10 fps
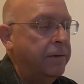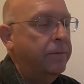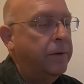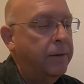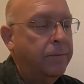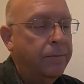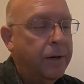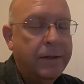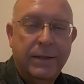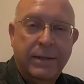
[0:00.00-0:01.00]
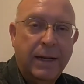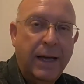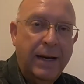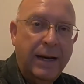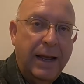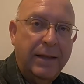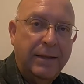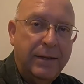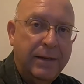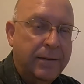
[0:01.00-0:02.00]
When I bought this slide, it had
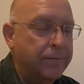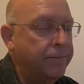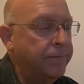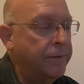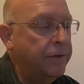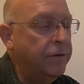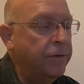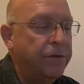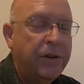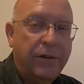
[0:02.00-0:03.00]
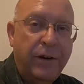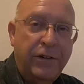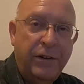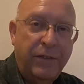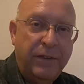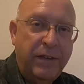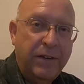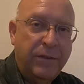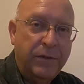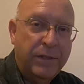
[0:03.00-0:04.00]
the newest generation of the
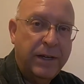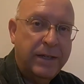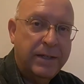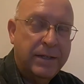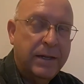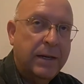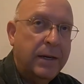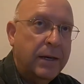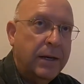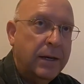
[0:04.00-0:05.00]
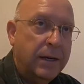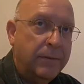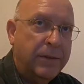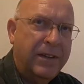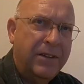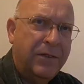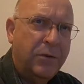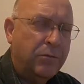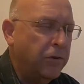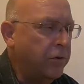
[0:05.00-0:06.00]
TFO sights, the TFO
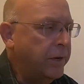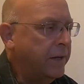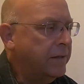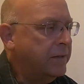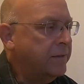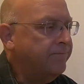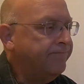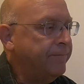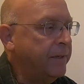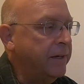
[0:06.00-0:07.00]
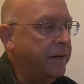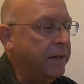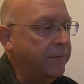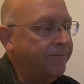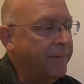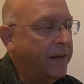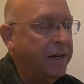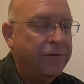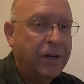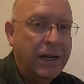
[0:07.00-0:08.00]
Pro, I guess. And I
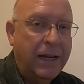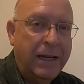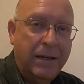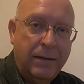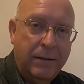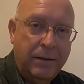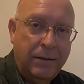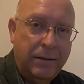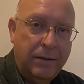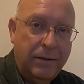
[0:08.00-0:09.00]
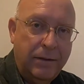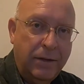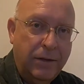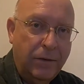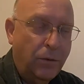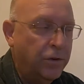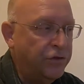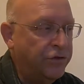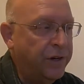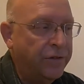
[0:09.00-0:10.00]
didn't really like the orange
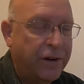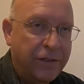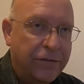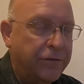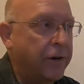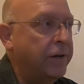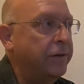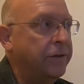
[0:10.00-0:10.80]
ring around the front.